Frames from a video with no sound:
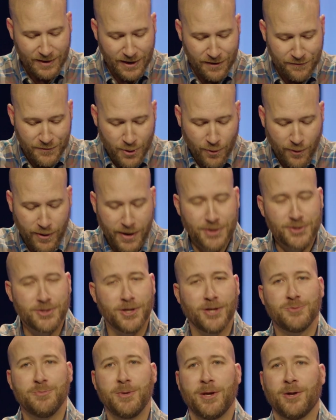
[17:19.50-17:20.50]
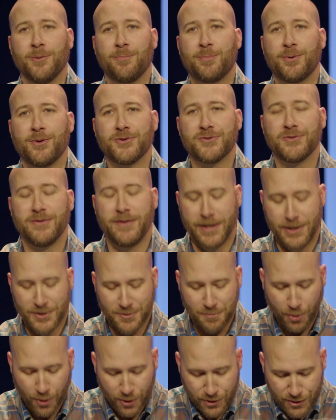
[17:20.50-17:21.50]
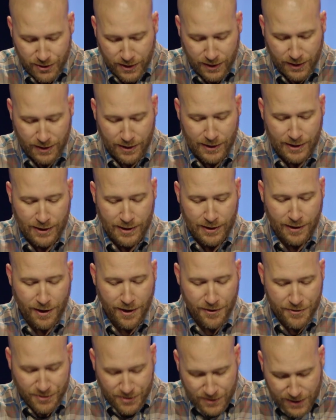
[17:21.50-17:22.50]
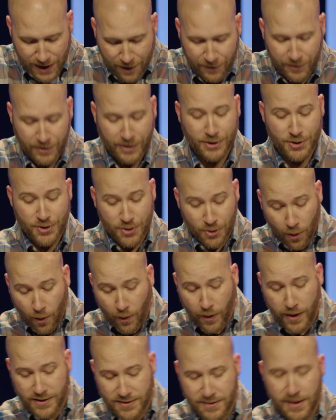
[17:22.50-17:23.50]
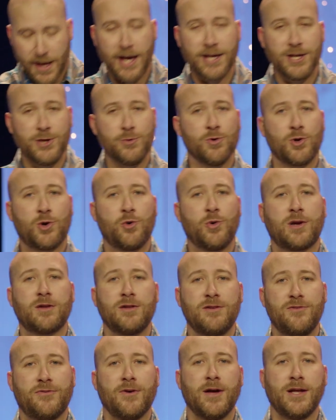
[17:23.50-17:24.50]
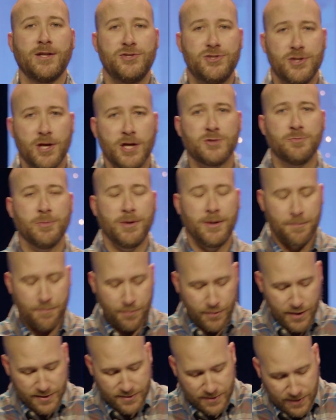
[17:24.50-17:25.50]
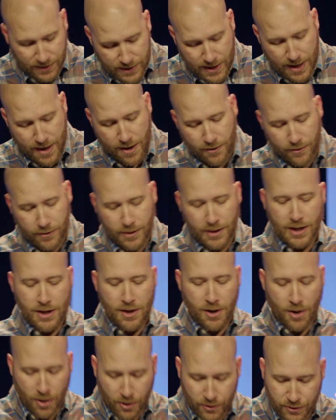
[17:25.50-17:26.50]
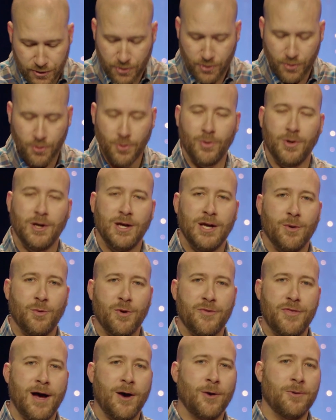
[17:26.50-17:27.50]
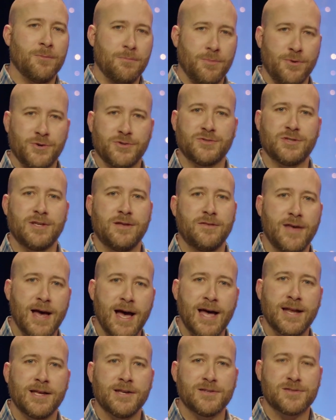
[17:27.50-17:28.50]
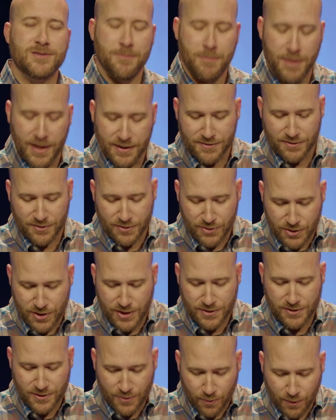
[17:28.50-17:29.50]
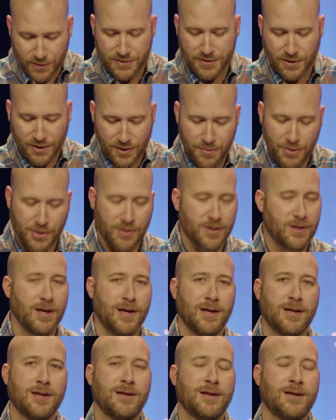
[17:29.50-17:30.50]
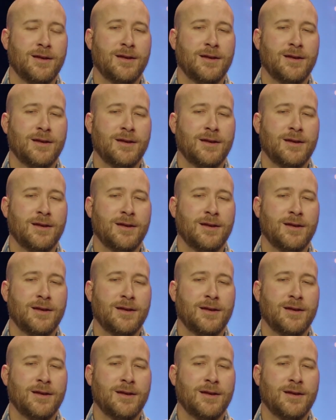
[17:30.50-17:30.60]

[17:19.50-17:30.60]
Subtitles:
If you are a judgmental person that is pushing others down and enjoys that, you will quickly find judgment pressing down on you without mercy. That is the message Jesus wants to communicate.